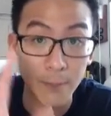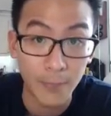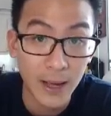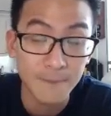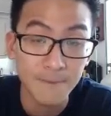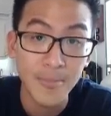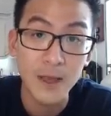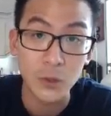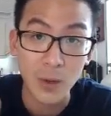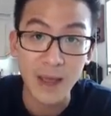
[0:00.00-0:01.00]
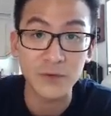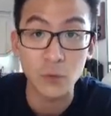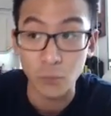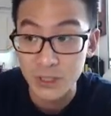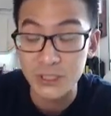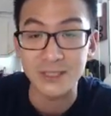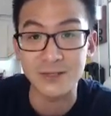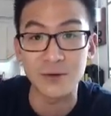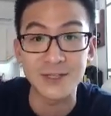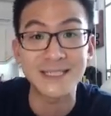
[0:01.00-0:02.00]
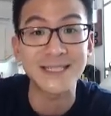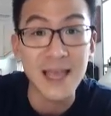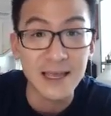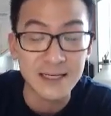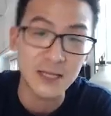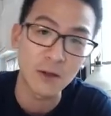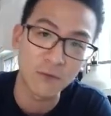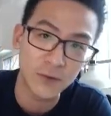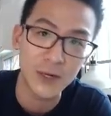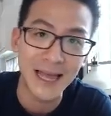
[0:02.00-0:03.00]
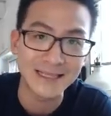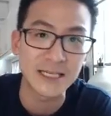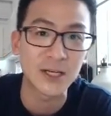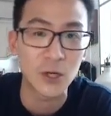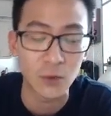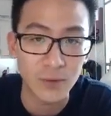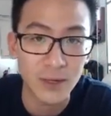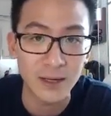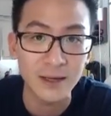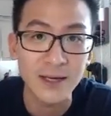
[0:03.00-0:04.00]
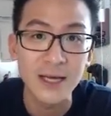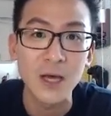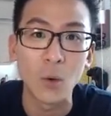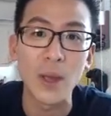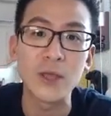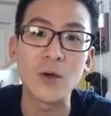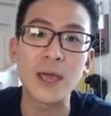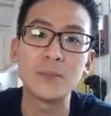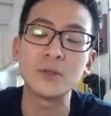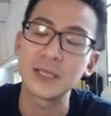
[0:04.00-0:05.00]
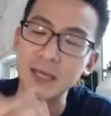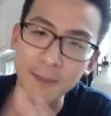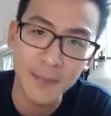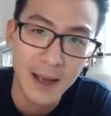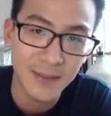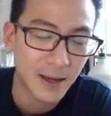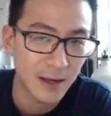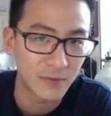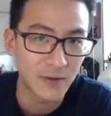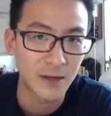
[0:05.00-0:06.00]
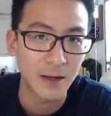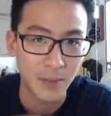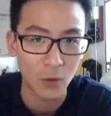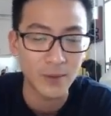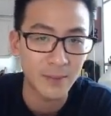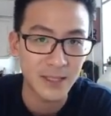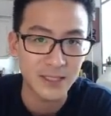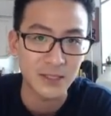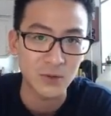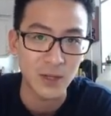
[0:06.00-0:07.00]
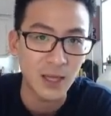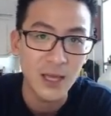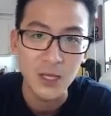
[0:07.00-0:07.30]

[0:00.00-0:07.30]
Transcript: but you have to reach a certain stage in your freelancing career where you're able to command that kind of income. I hope that makes sense, okay?